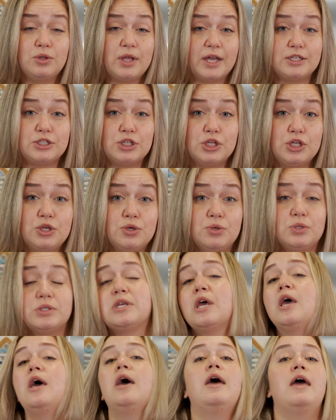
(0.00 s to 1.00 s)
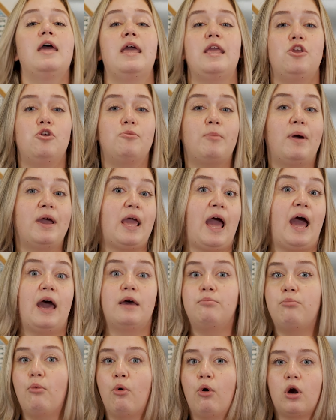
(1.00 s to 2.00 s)
like to use, you might
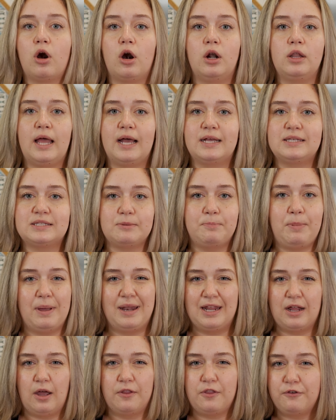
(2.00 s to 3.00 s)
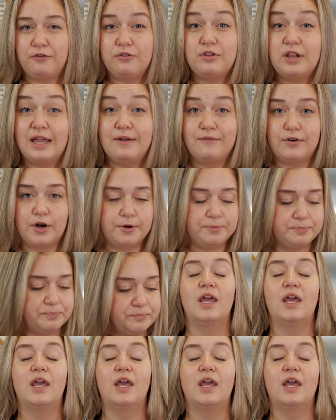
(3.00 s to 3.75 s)
add more or less depending on the flavor.